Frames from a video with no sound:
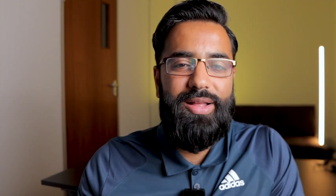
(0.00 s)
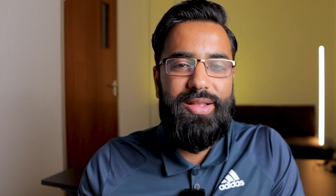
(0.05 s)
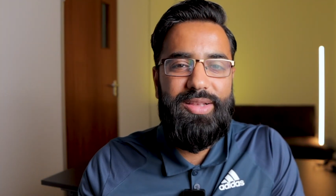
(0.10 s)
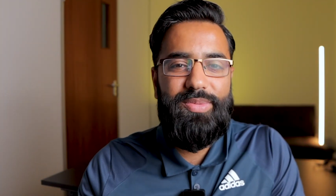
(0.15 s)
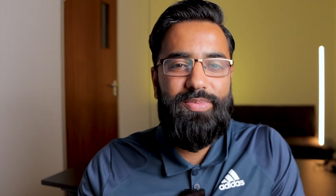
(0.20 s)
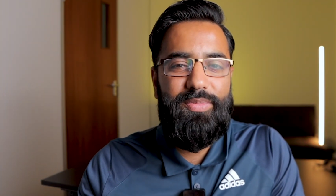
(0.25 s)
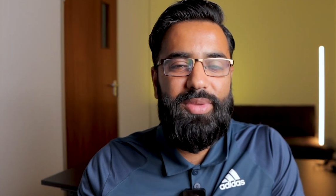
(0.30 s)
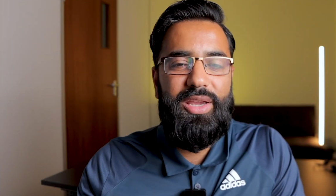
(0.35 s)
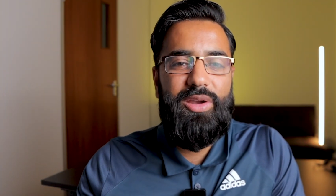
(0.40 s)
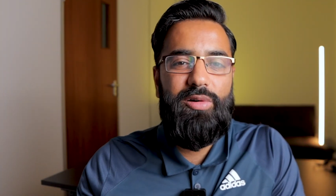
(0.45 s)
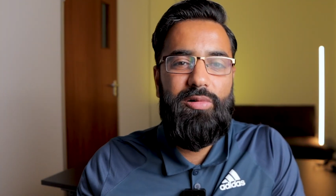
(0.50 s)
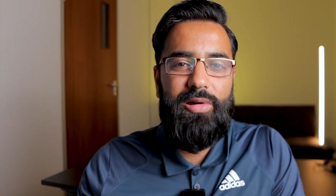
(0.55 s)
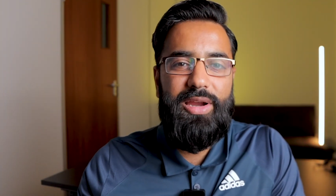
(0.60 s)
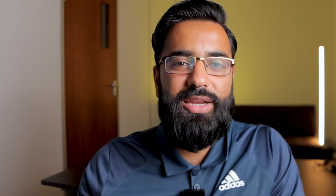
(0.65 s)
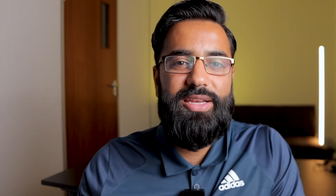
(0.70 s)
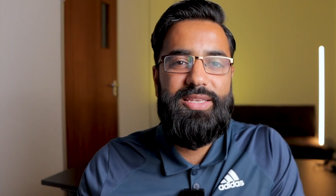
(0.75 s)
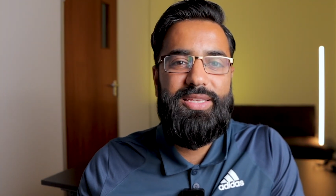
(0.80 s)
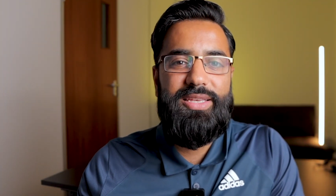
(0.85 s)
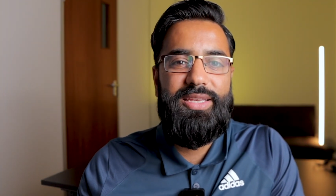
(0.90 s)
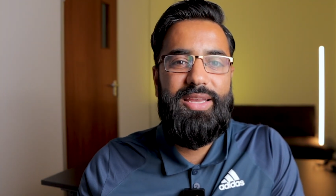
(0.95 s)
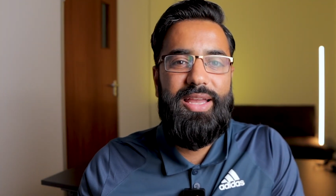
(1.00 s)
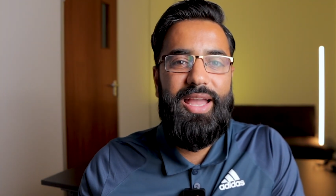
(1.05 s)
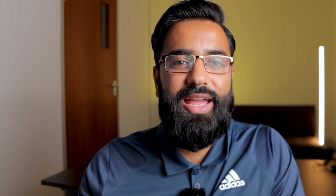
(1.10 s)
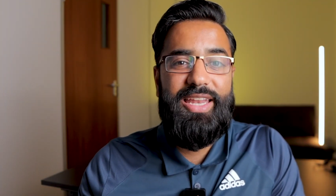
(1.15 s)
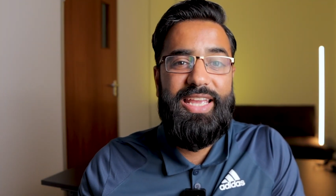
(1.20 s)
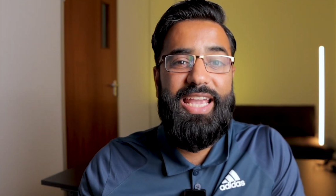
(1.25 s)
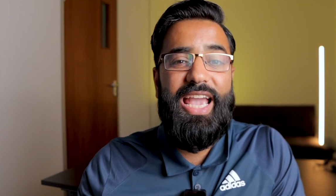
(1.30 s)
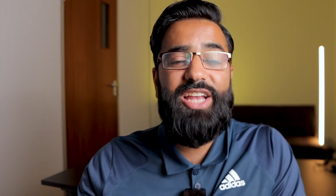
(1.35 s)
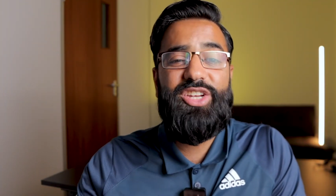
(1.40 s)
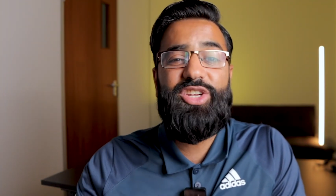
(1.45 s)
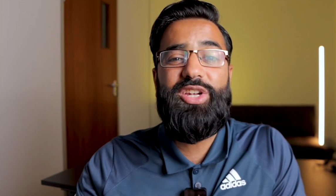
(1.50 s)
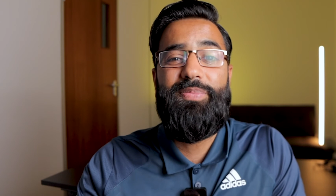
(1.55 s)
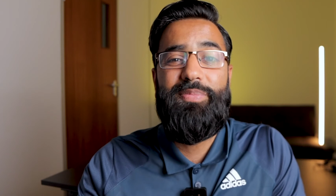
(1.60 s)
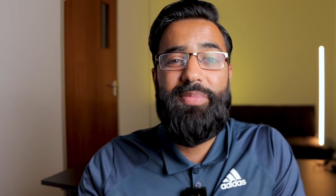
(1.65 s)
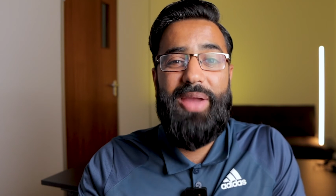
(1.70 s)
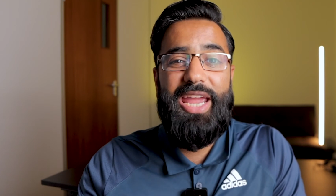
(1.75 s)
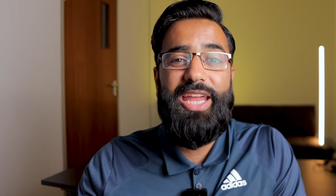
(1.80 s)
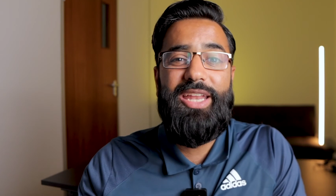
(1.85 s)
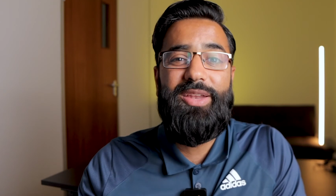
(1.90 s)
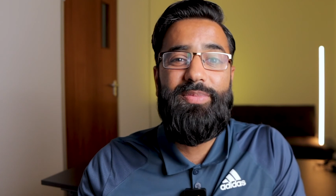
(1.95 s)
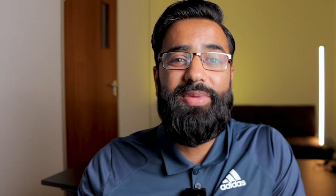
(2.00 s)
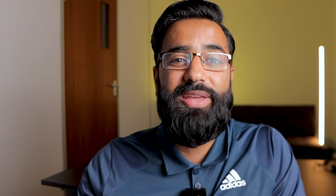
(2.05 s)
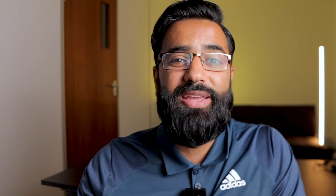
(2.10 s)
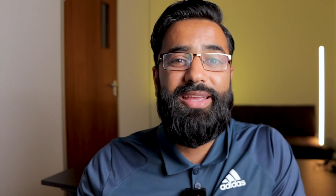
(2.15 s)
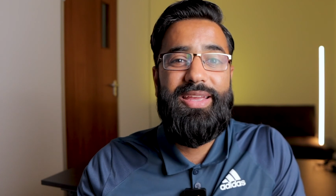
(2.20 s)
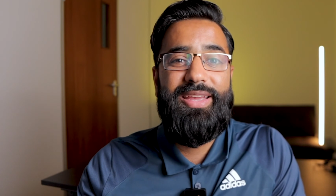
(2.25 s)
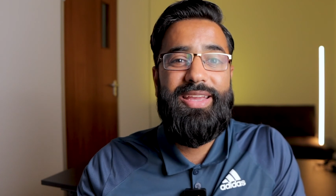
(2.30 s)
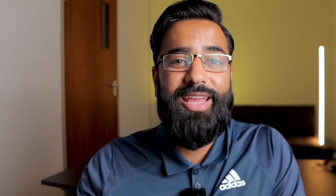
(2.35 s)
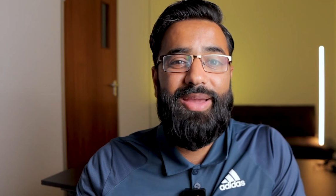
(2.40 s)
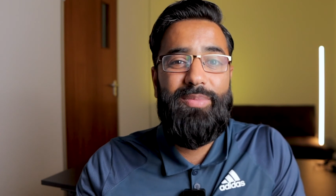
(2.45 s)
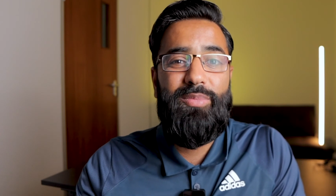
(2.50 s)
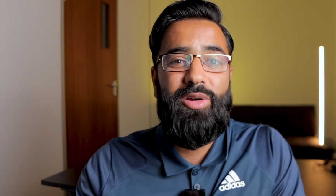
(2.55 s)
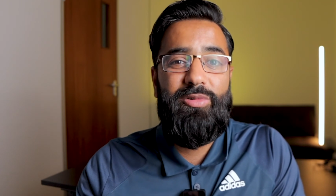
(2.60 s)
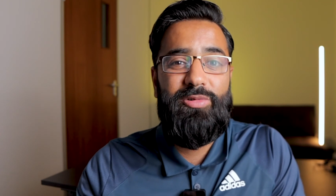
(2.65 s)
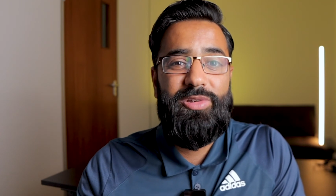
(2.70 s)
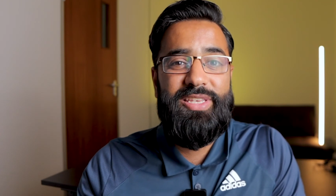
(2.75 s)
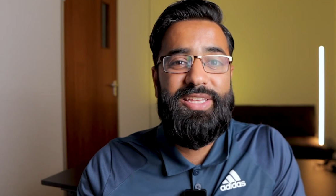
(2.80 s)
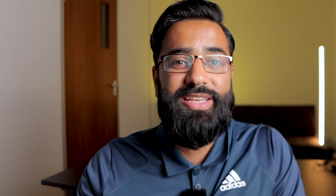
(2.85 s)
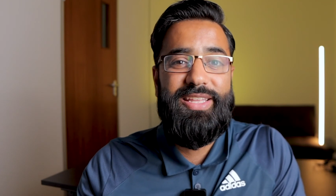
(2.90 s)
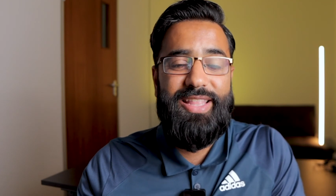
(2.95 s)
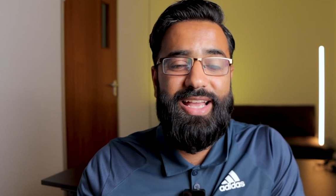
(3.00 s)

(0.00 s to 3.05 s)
That's a bit crazy. And he actually made me get my receipt.